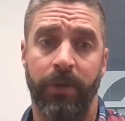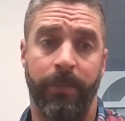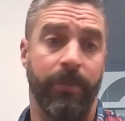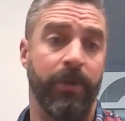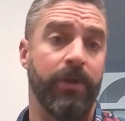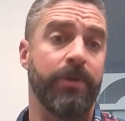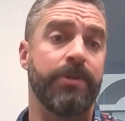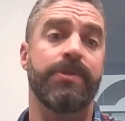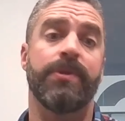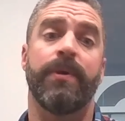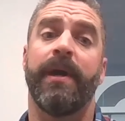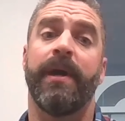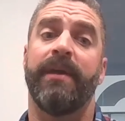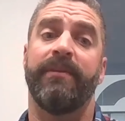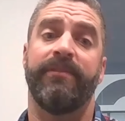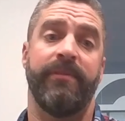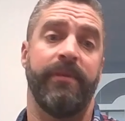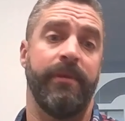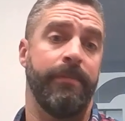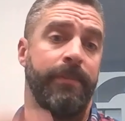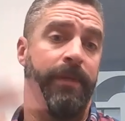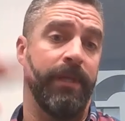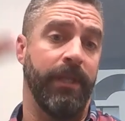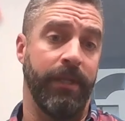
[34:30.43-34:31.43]
Commercial
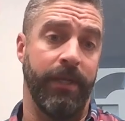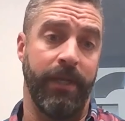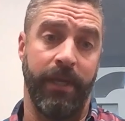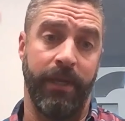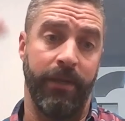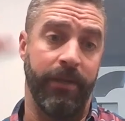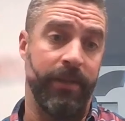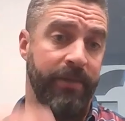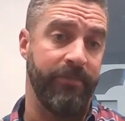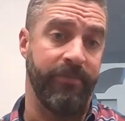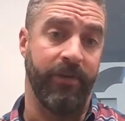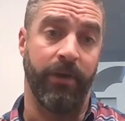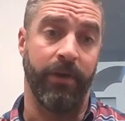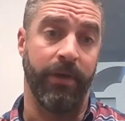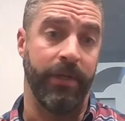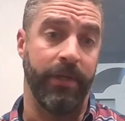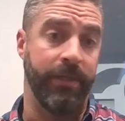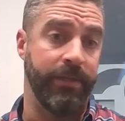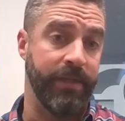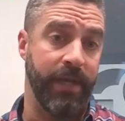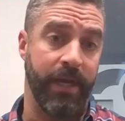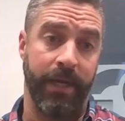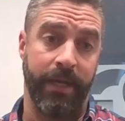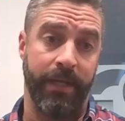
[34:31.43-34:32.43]
has the ability, and they've
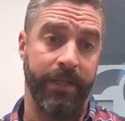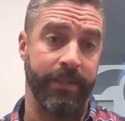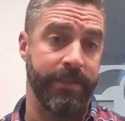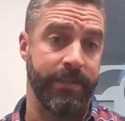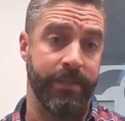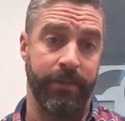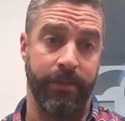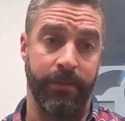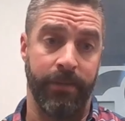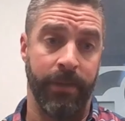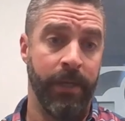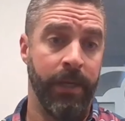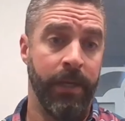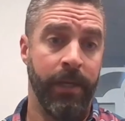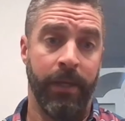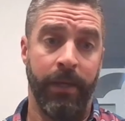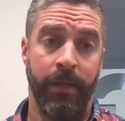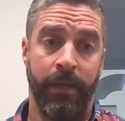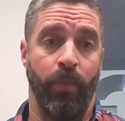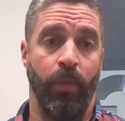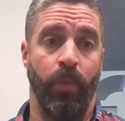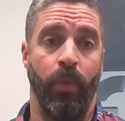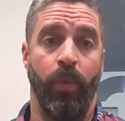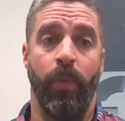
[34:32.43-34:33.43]
already done it, to
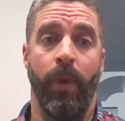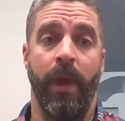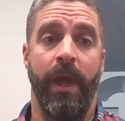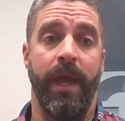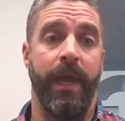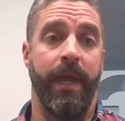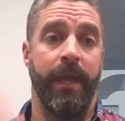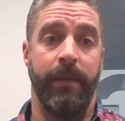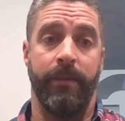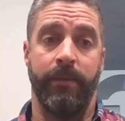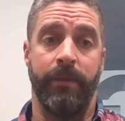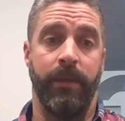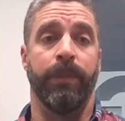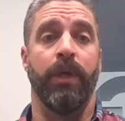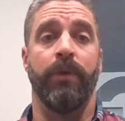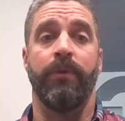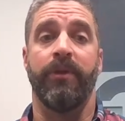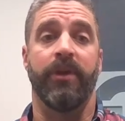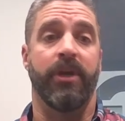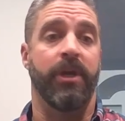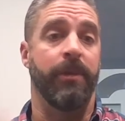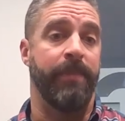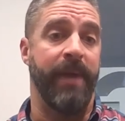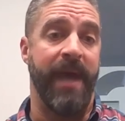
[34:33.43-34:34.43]
way below
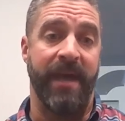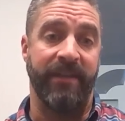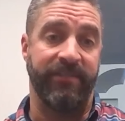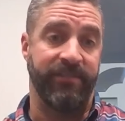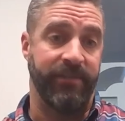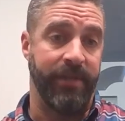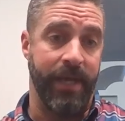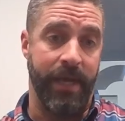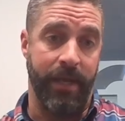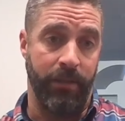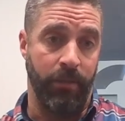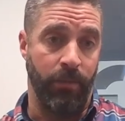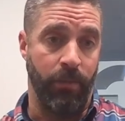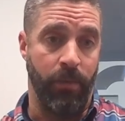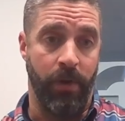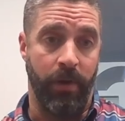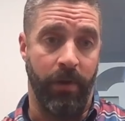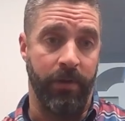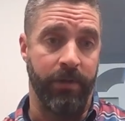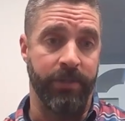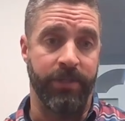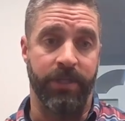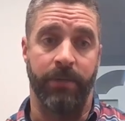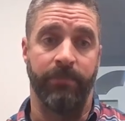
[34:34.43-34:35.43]
their capacity out in the
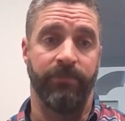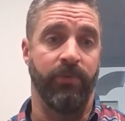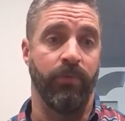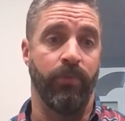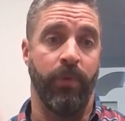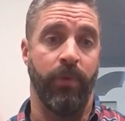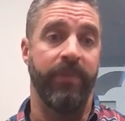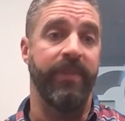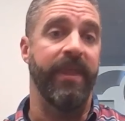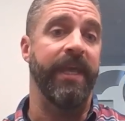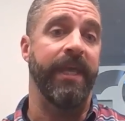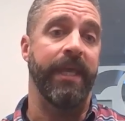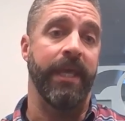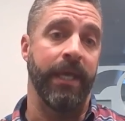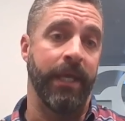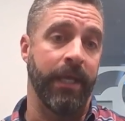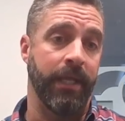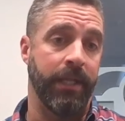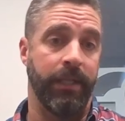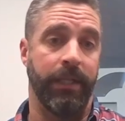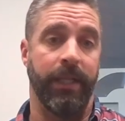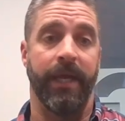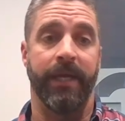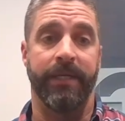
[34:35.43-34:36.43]
water in terms of what they can
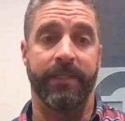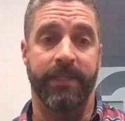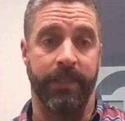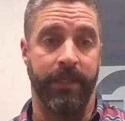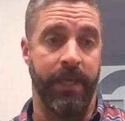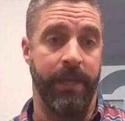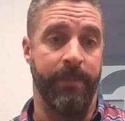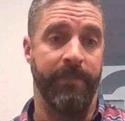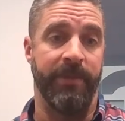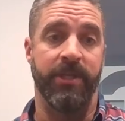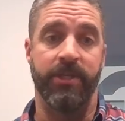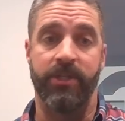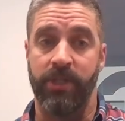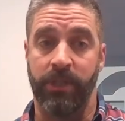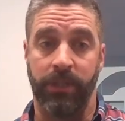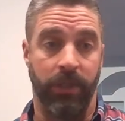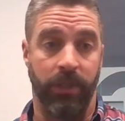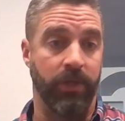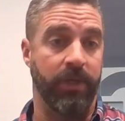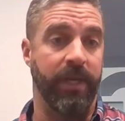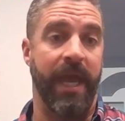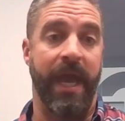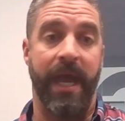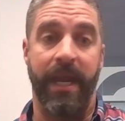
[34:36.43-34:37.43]
collect and image and
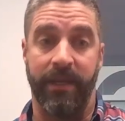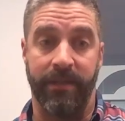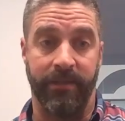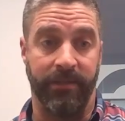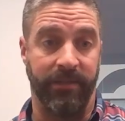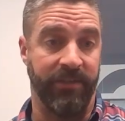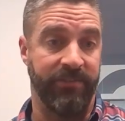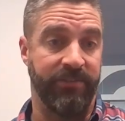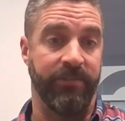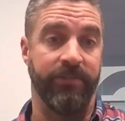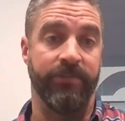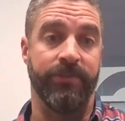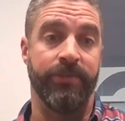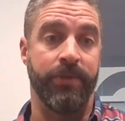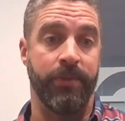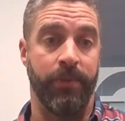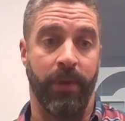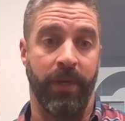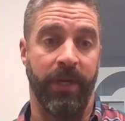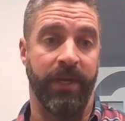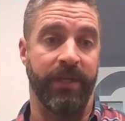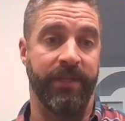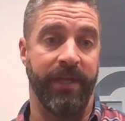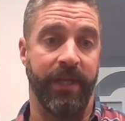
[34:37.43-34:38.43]
look at and listen
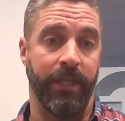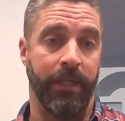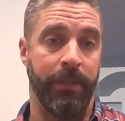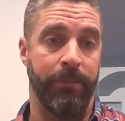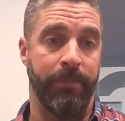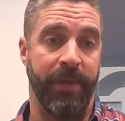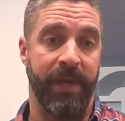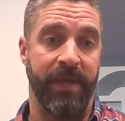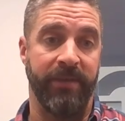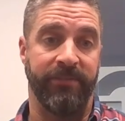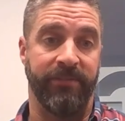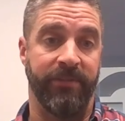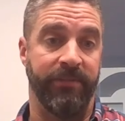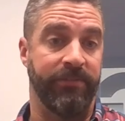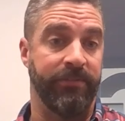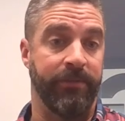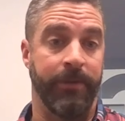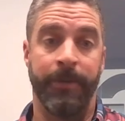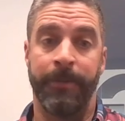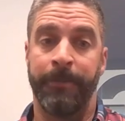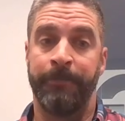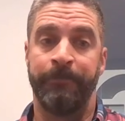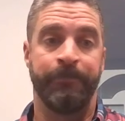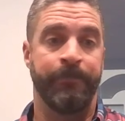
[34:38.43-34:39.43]
to on a daily
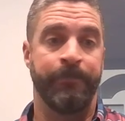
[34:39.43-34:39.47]
basis.